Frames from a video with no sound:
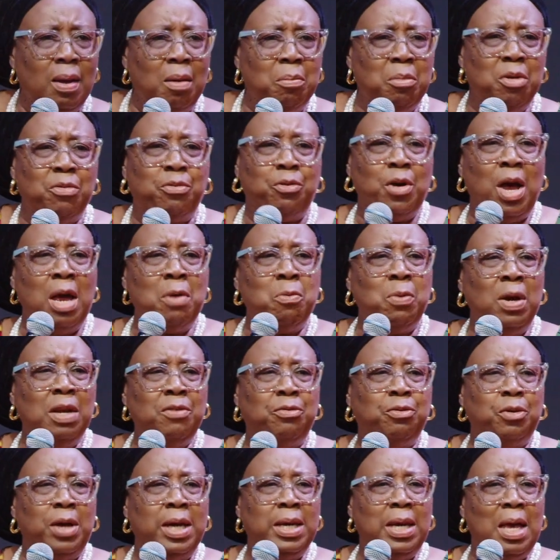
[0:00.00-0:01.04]
before I
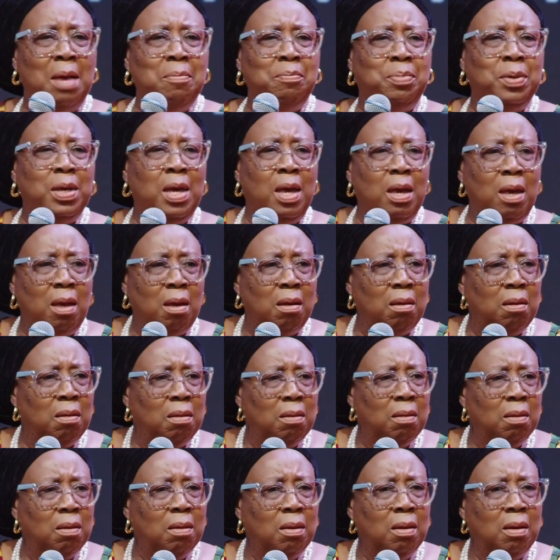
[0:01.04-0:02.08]
went for an MBA.
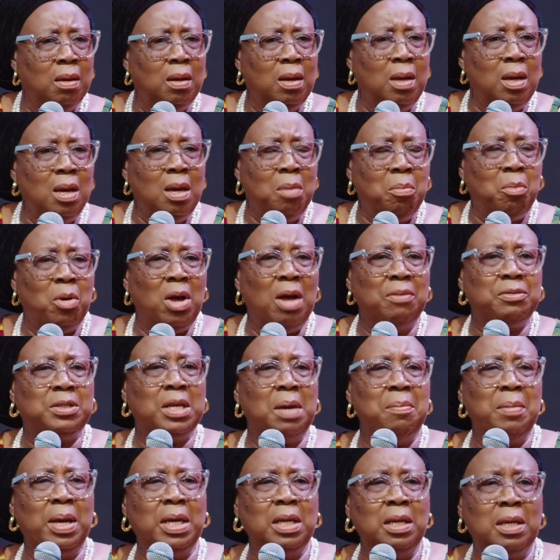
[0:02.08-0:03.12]
But
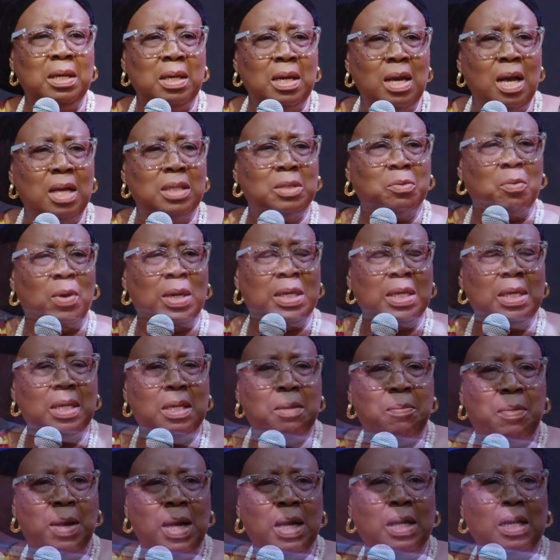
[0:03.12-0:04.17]
after many years working in
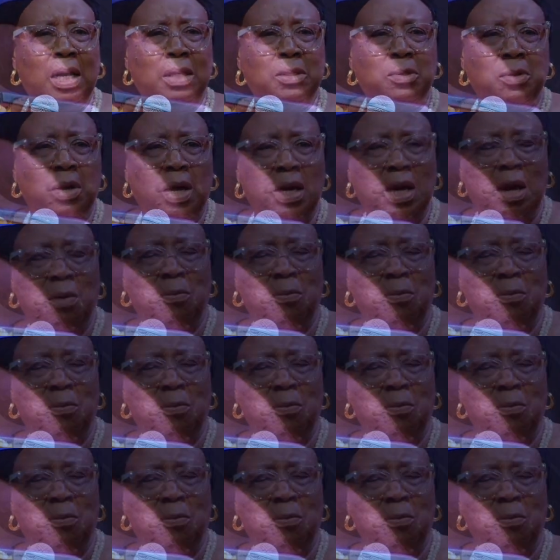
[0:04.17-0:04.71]
the bank and so on,